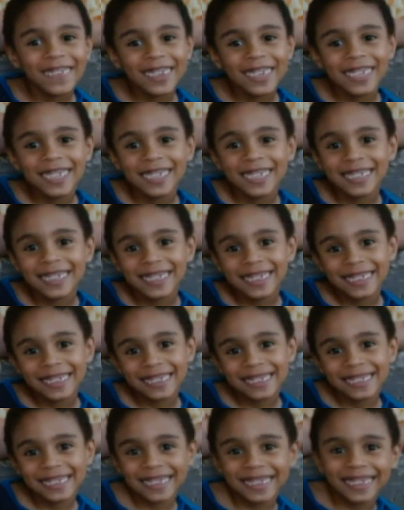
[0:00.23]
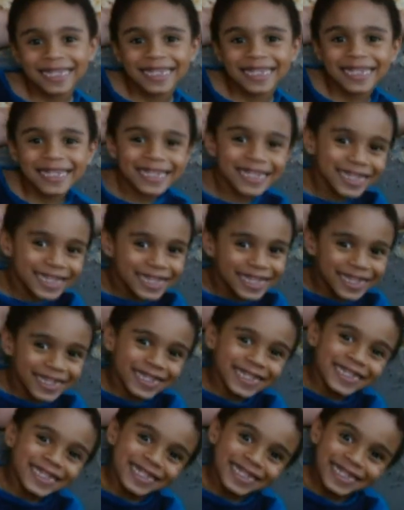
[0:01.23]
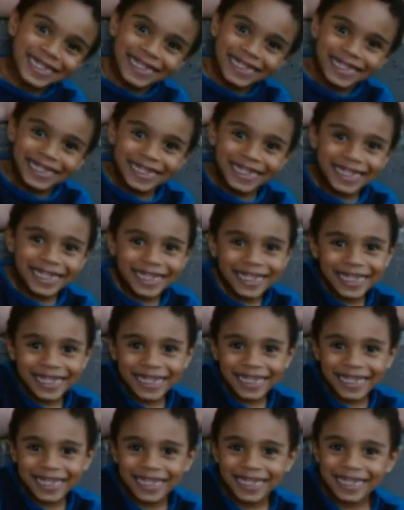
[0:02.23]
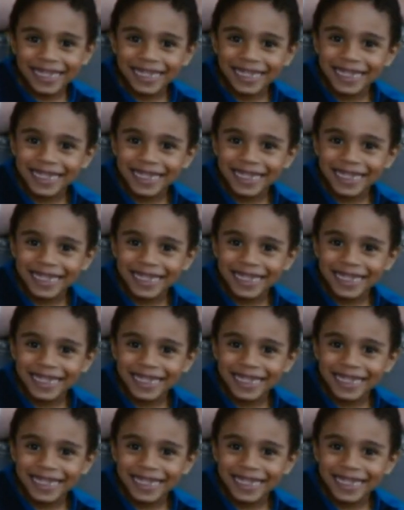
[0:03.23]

No words are spoken by the person on screen.